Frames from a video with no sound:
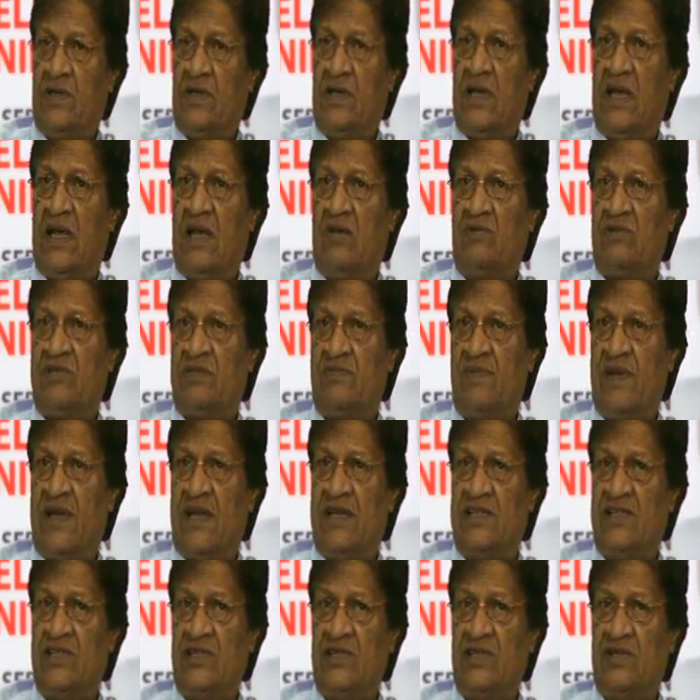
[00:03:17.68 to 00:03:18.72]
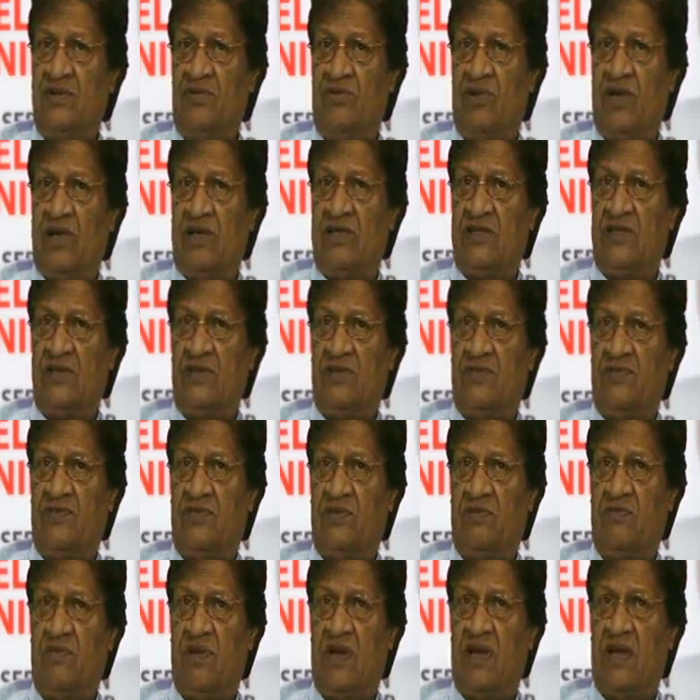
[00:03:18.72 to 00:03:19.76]
I was managing director for
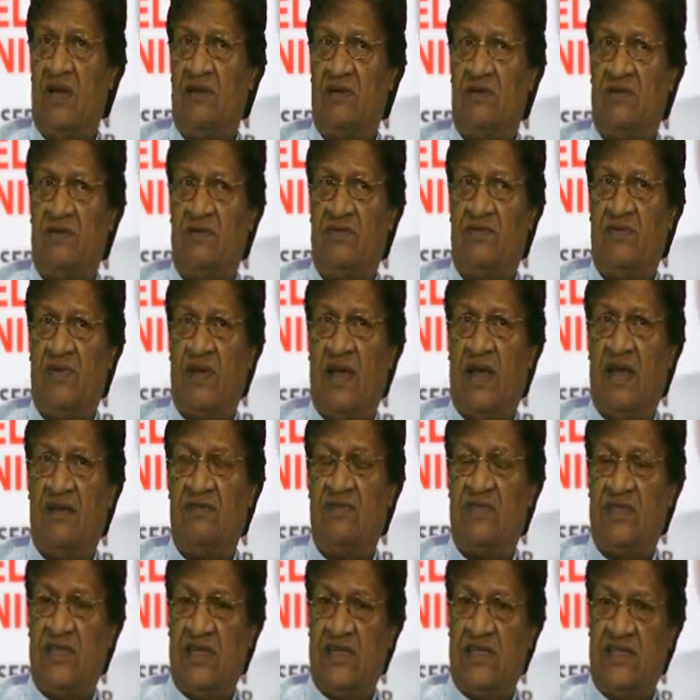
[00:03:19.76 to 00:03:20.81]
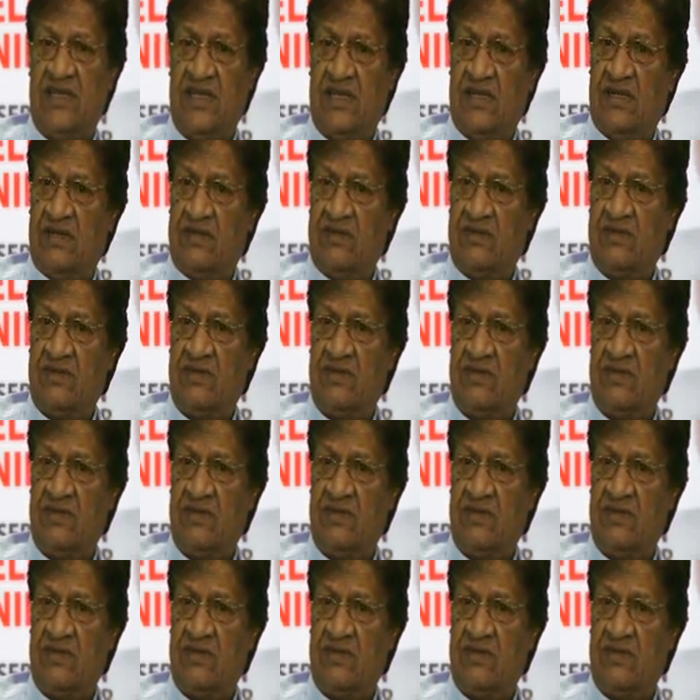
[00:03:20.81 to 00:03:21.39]
about 5-6 years,